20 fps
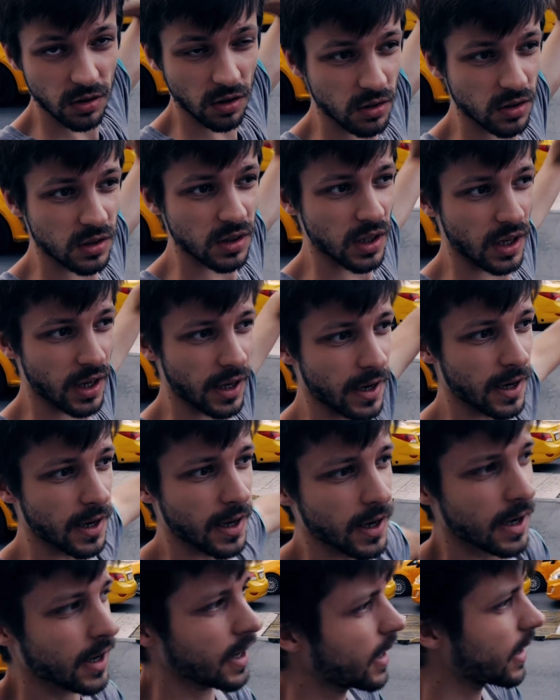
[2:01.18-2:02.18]
it on
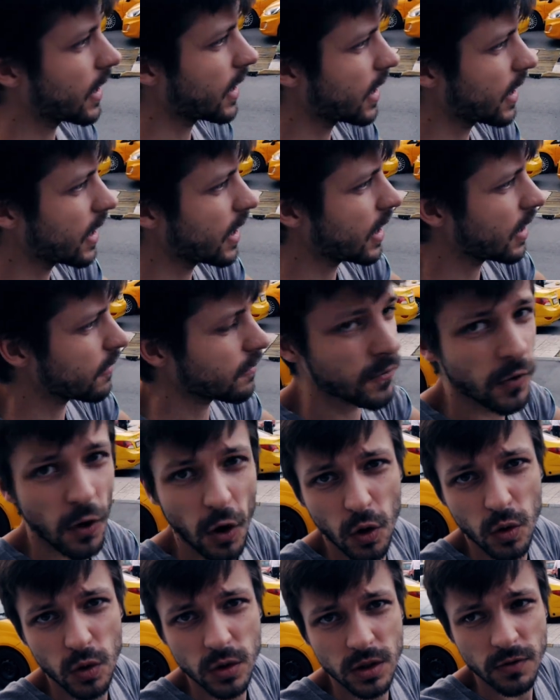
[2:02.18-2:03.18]
the
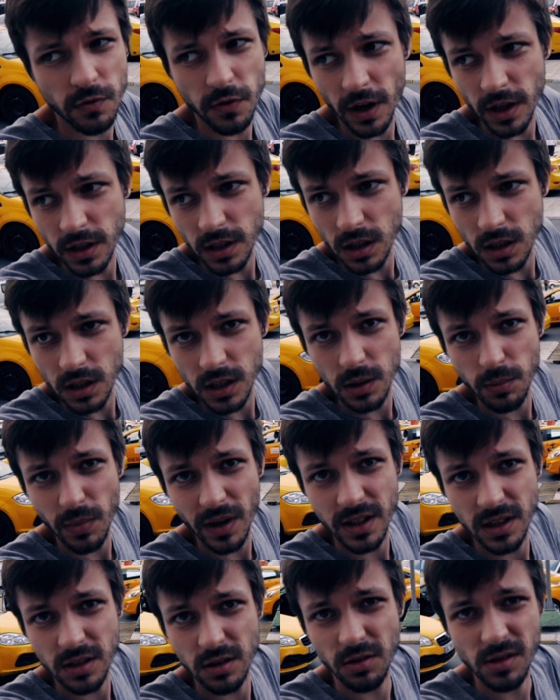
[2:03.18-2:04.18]
phone finally,
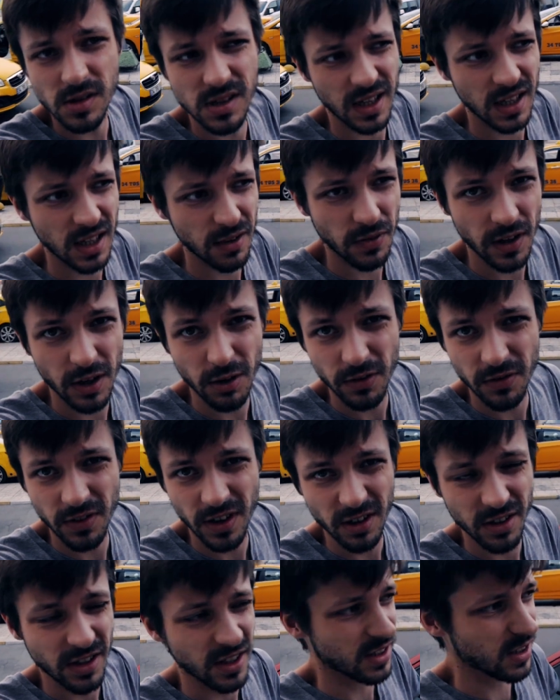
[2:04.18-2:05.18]
but it looks like the very,
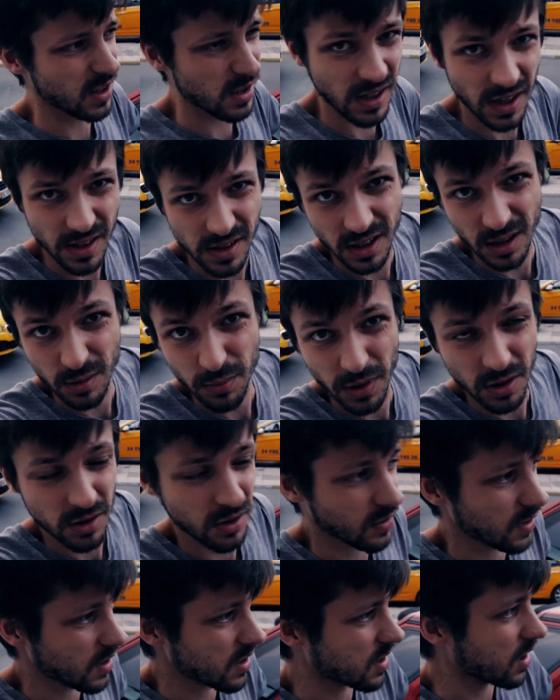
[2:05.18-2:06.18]
very disgusting part
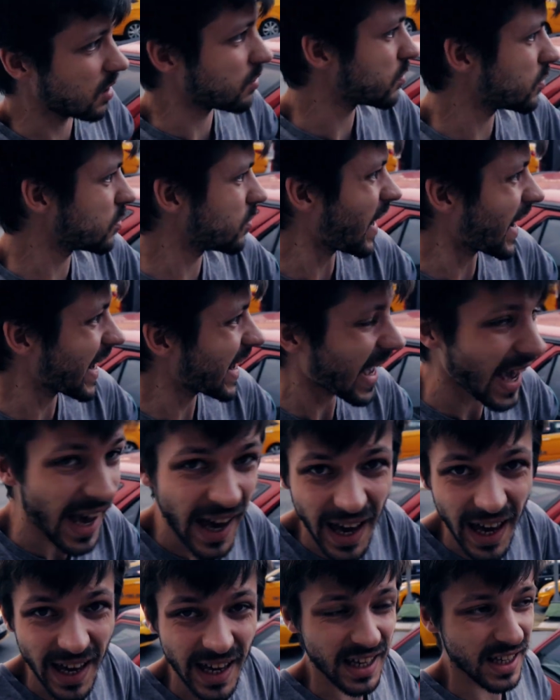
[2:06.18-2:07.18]
of Istanbul. I
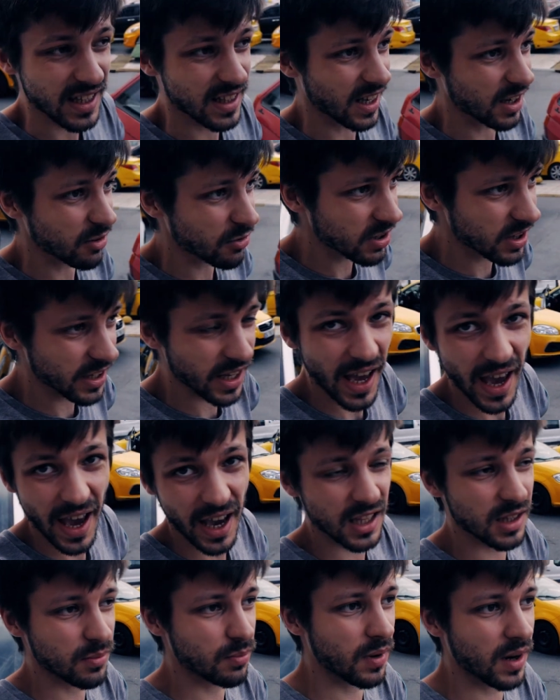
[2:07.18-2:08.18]
hate, I really
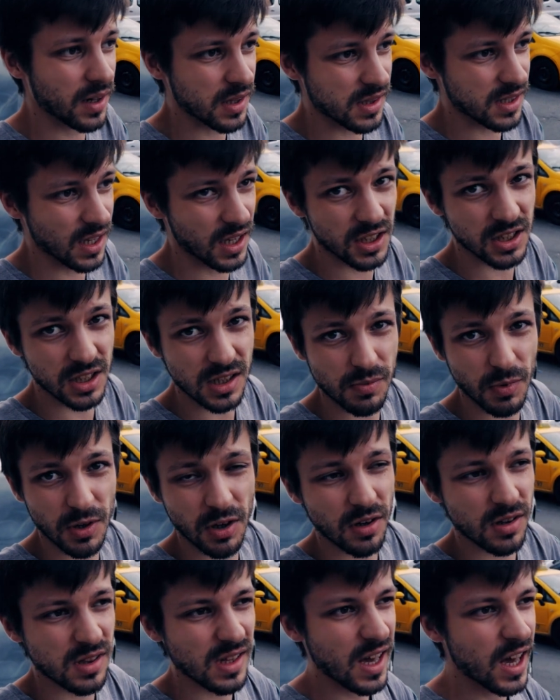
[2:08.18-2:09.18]
hate the bus stations
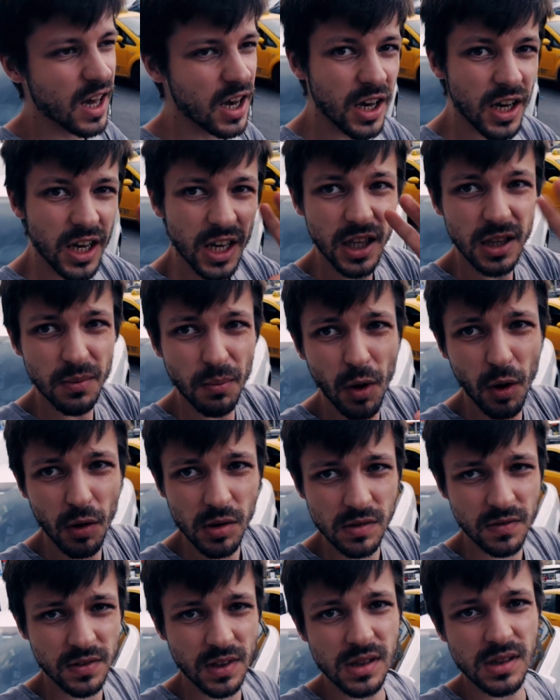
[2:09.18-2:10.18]
because in
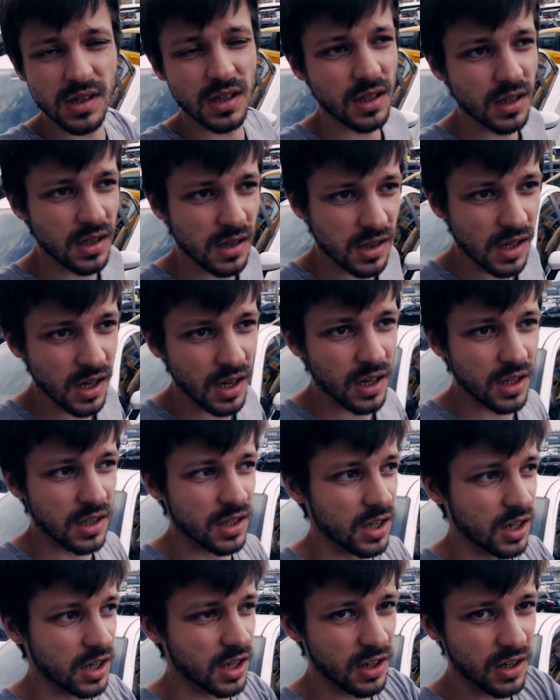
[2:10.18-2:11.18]
most of the cities
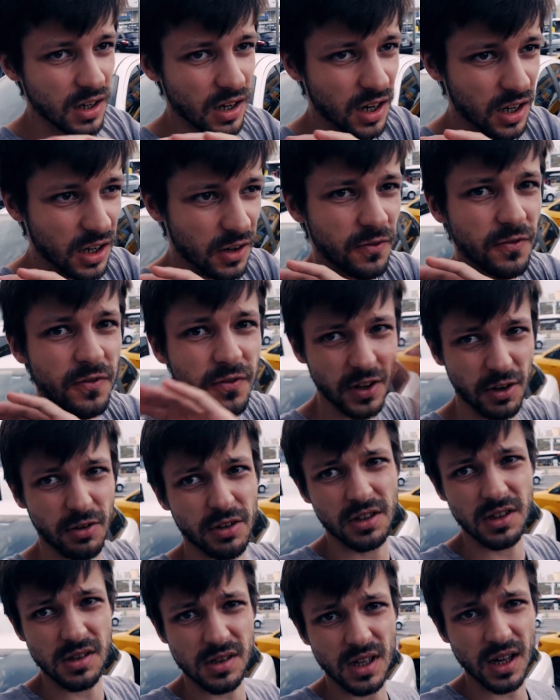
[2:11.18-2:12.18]
they are
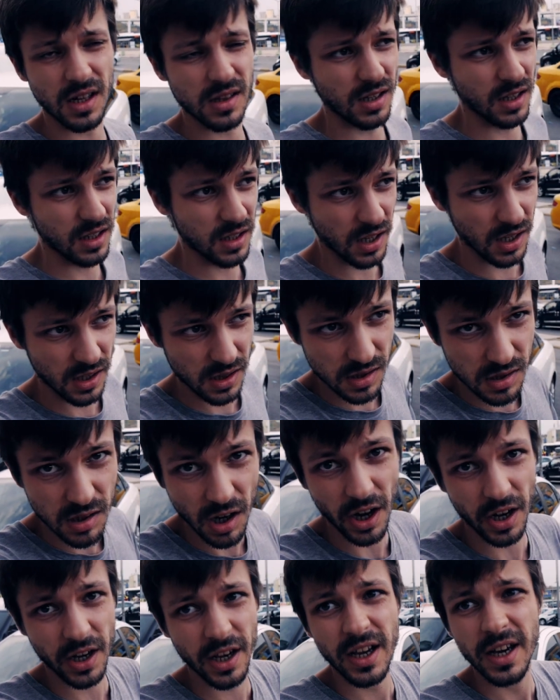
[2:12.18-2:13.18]
very disgusting, they
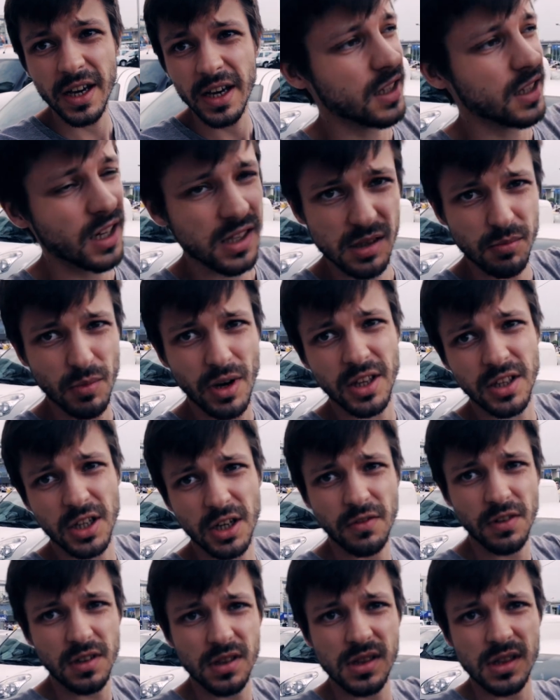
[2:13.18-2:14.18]
suck. It doesn't matter
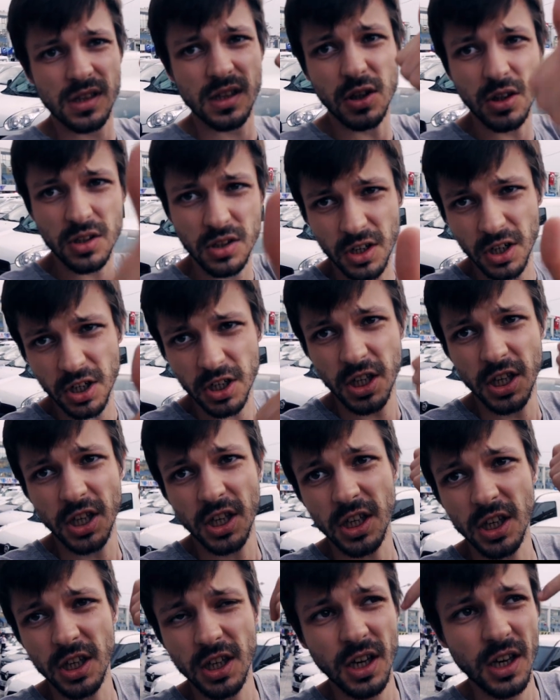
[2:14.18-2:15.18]
if it's
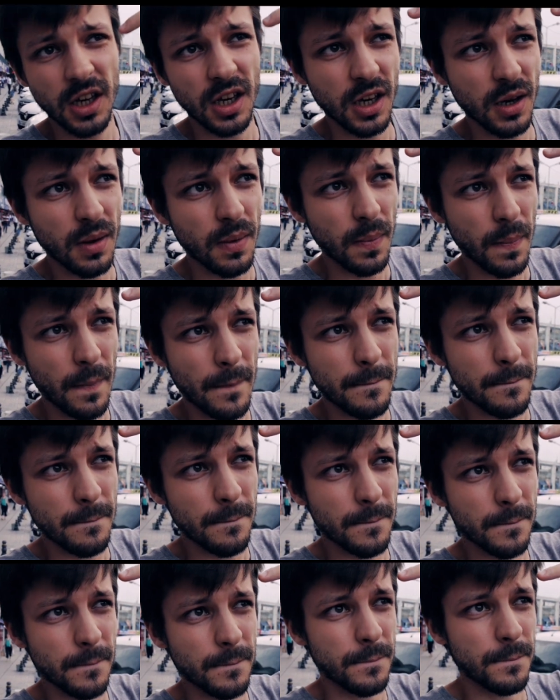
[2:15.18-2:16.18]
Turkey,
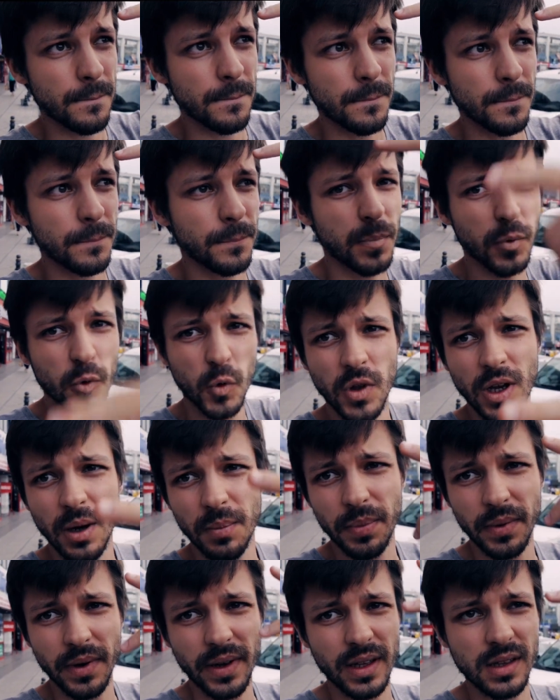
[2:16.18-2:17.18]

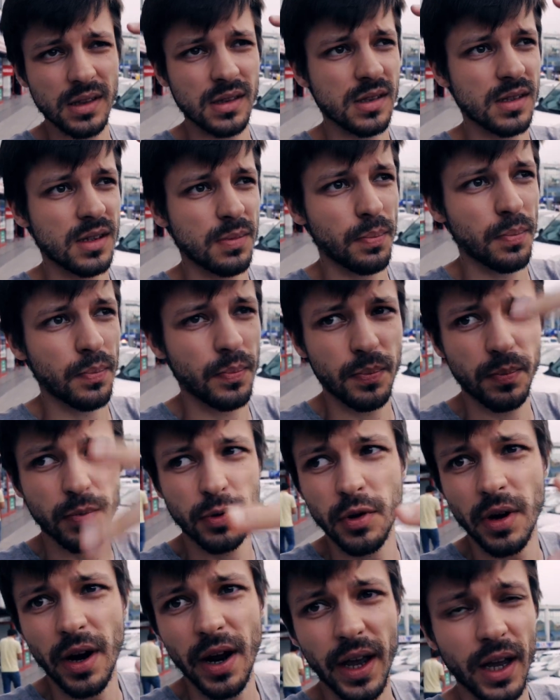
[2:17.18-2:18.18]
Budapest,
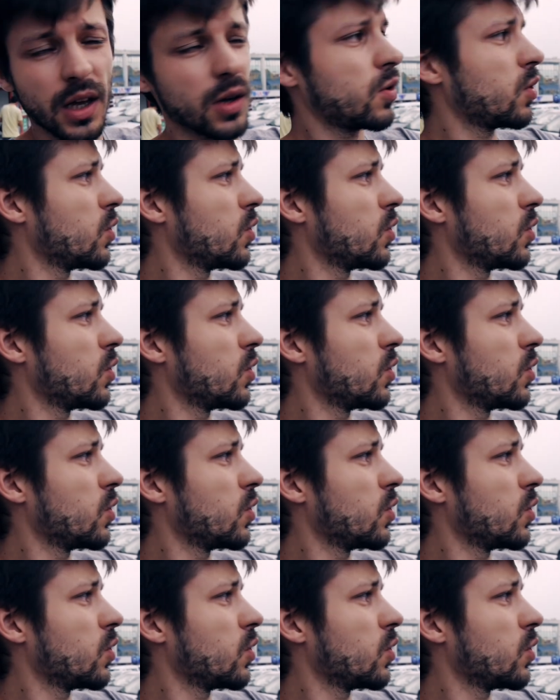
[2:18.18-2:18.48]
Prague